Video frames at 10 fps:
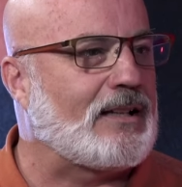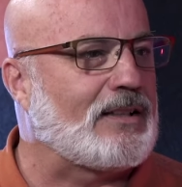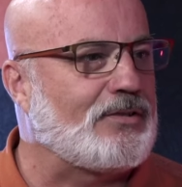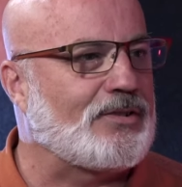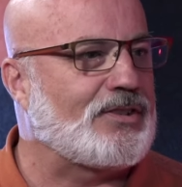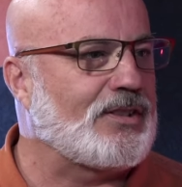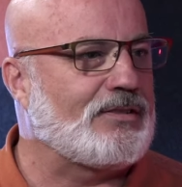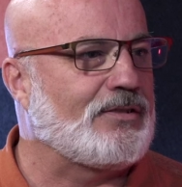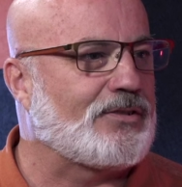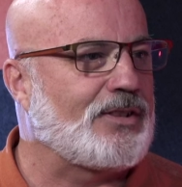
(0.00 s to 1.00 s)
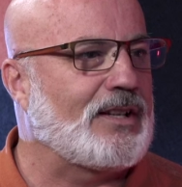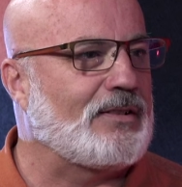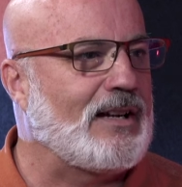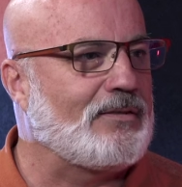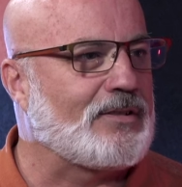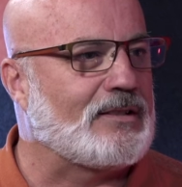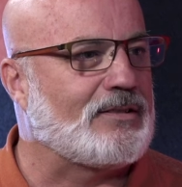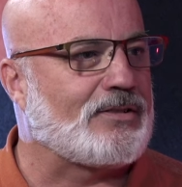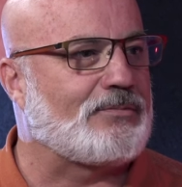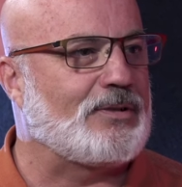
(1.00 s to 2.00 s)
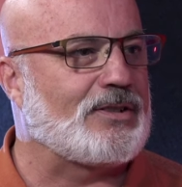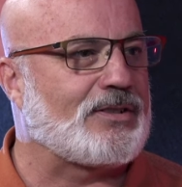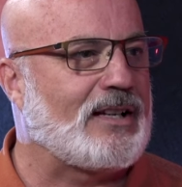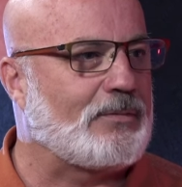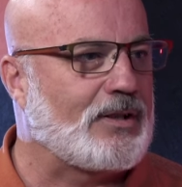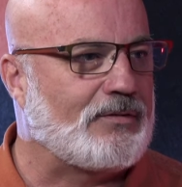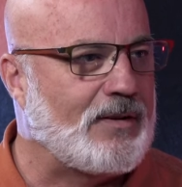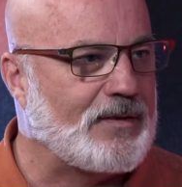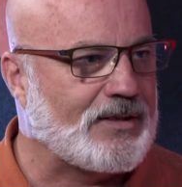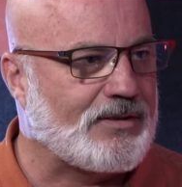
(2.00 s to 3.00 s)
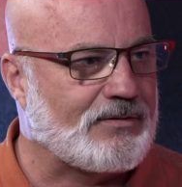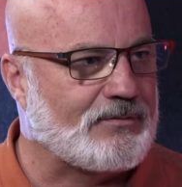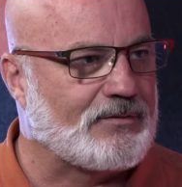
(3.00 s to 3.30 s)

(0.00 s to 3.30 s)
Like you're sitting around and we decided we're gonna run this,